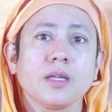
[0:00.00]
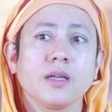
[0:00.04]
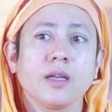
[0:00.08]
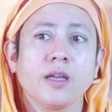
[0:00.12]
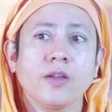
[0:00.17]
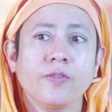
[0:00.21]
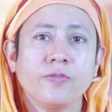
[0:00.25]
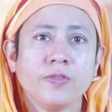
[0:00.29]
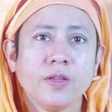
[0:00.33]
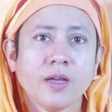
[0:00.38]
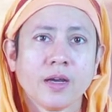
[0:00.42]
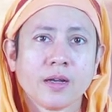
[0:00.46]

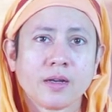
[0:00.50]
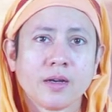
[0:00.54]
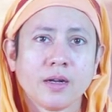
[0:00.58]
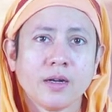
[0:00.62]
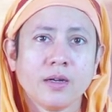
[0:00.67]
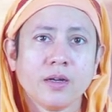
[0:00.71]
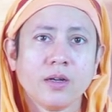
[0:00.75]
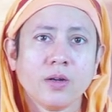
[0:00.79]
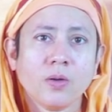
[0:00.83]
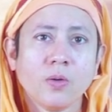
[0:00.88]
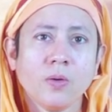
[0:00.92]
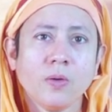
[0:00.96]
If they are
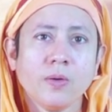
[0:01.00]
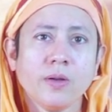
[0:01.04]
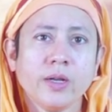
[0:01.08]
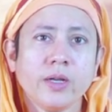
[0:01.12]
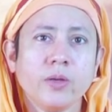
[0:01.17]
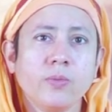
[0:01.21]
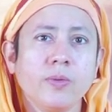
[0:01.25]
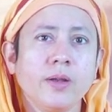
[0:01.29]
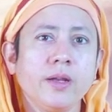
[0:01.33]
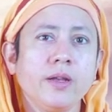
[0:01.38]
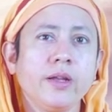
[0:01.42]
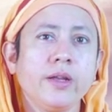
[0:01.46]
controlled,
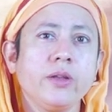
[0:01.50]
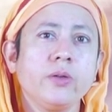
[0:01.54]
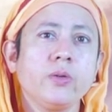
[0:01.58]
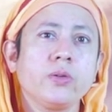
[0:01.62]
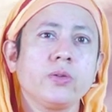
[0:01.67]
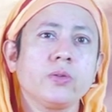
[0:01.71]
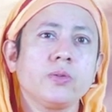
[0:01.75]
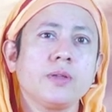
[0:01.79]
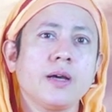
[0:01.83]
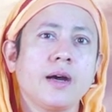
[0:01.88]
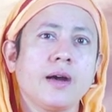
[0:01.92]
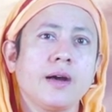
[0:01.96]
it will lead you
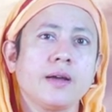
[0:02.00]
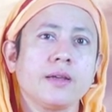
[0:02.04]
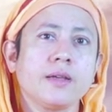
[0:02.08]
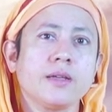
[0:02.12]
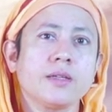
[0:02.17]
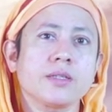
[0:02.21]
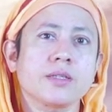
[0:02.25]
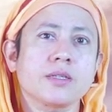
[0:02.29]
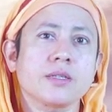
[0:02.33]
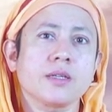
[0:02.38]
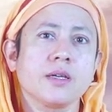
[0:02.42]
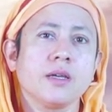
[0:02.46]
to the
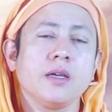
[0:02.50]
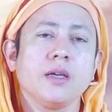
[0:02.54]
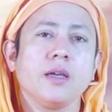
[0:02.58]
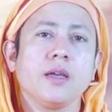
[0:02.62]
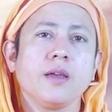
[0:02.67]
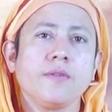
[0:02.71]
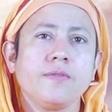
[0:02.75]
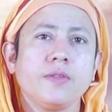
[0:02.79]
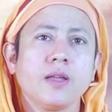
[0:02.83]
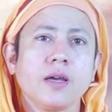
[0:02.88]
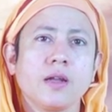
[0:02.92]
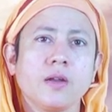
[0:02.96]
highest.
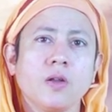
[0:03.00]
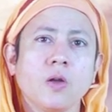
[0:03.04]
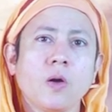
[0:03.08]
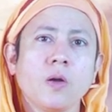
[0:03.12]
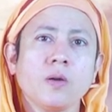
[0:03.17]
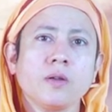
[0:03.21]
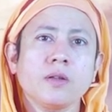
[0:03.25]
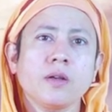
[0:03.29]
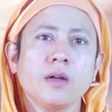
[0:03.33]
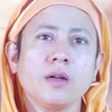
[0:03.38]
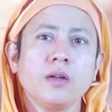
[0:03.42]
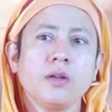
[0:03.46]
If they are
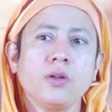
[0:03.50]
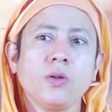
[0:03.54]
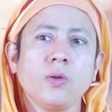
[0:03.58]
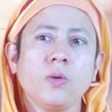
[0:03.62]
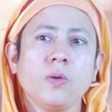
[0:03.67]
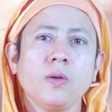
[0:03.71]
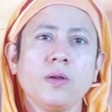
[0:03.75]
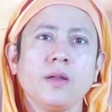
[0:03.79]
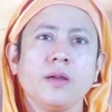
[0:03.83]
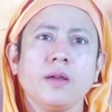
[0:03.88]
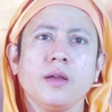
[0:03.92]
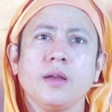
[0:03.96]
not
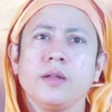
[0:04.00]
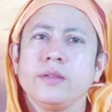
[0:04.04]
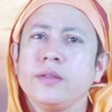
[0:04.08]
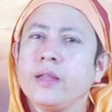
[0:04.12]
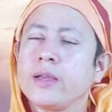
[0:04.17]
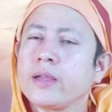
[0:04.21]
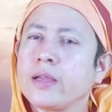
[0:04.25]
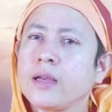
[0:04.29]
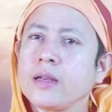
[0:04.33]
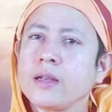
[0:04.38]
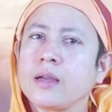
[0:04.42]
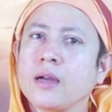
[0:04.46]
controlled,
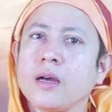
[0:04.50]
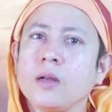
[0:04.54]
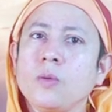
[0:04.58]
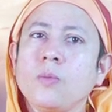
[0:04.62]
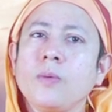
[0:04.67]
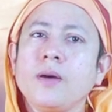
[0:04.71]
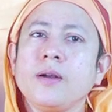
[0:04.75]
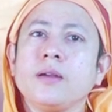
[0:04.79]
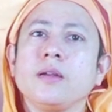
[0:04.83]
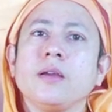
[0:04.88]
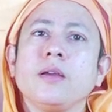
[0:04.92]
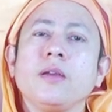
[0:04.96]
they can
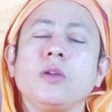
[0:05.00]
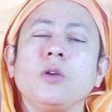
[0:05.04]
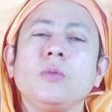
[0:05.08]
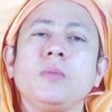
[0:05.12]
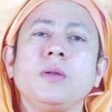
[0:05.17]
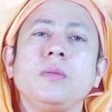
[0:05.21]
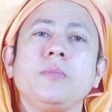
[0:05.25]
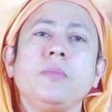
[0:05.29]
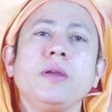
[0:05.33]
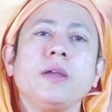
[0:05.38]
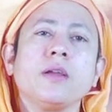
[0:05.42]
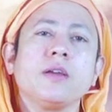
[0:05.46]
convert a
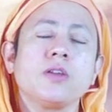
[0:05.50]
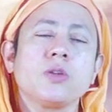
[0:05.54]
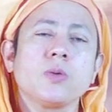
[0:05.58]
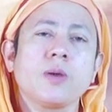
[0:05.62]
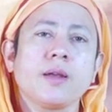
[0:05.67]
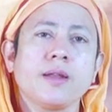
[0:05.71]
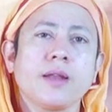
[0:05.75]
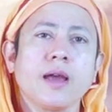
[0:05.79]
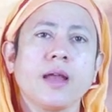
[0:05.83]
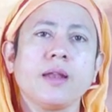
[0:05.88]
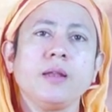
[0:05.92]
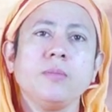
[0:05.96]
human being into
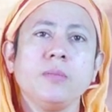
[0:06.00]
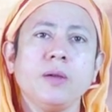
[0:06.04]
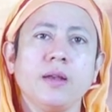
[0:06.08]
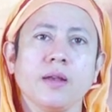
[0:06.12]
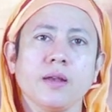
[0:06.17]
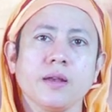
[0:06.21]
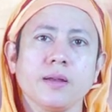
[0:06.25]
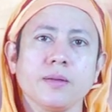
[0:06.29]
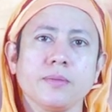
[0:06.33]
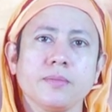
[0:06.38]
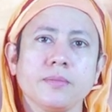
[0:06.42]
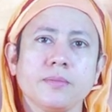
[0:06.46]
an animal,
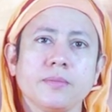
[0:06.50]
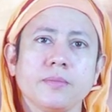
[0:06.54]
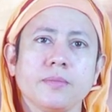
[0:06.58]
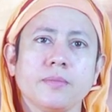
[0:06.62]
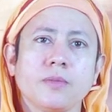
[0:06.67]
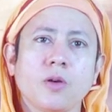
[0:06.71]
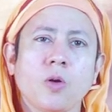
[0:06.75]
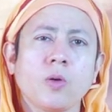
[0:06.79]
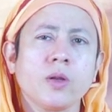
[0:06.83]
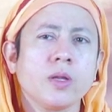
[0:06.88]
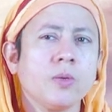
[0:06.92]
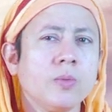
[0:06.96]

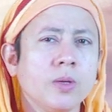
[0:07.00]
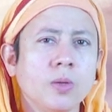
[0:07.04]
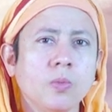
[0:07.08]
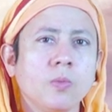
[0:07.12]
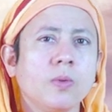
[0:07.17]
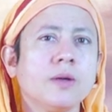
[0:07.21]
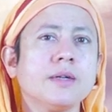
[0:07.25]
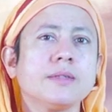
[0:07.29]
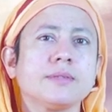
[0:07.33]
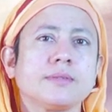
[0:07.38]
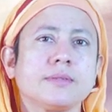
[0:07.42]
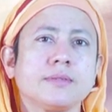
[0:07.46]
or even
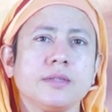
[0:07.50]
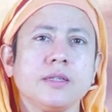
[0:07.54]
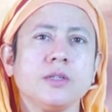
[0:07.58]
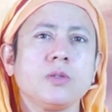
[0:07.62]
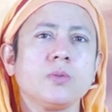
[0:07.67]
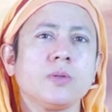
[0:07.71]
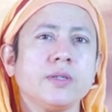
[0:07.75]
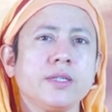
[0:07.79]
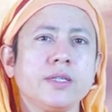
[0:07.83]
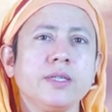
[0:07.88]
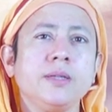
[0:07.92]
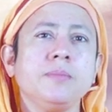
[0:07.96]
worse,
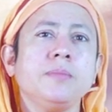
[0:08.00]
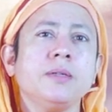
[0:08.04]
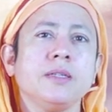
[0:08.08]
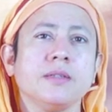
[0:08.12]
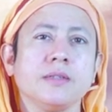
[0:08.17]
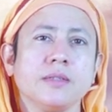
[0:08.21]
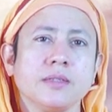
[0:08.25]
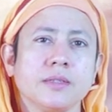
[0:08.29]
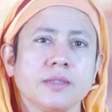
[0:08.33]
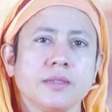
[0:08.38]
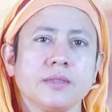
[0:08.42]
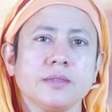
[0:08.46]
into a
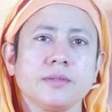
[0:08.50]
demon.